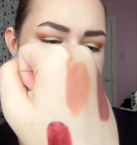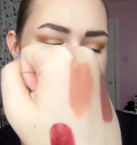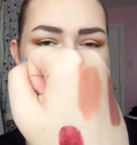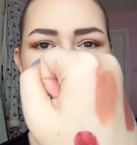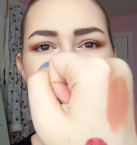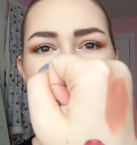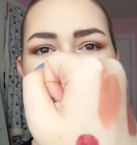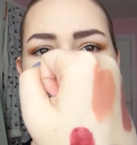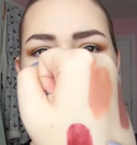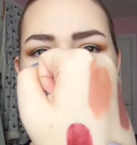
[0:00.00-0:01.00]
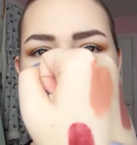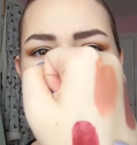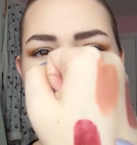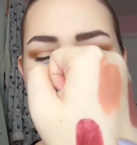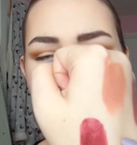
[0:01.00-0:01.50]
Yeah. So
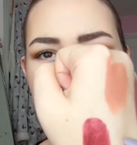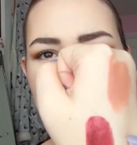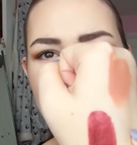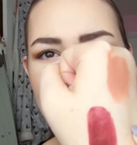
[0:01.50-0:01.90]
it's like,